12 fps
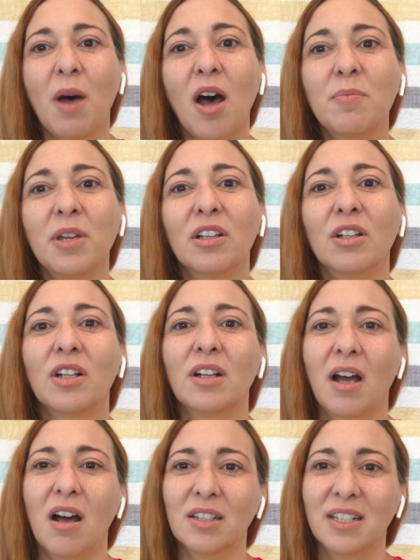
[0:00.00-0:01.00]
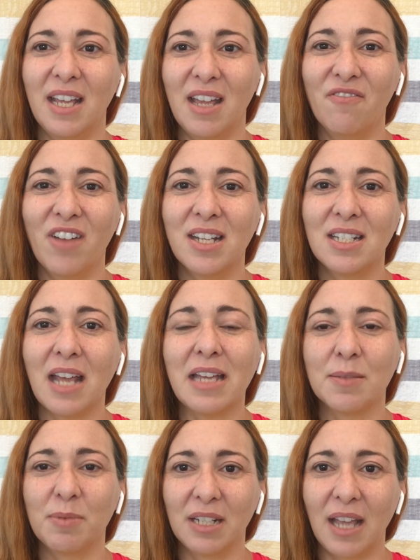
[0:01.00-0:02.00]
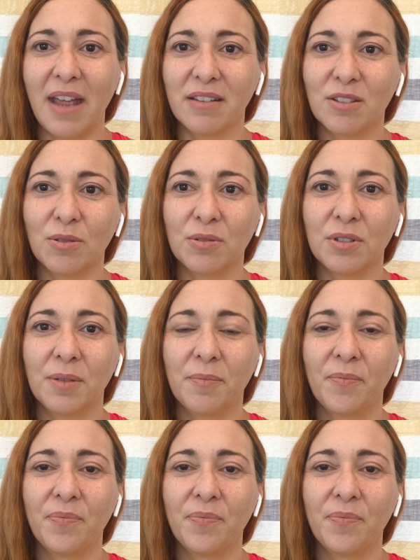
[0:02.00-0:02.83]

popular holiday event has been canceled.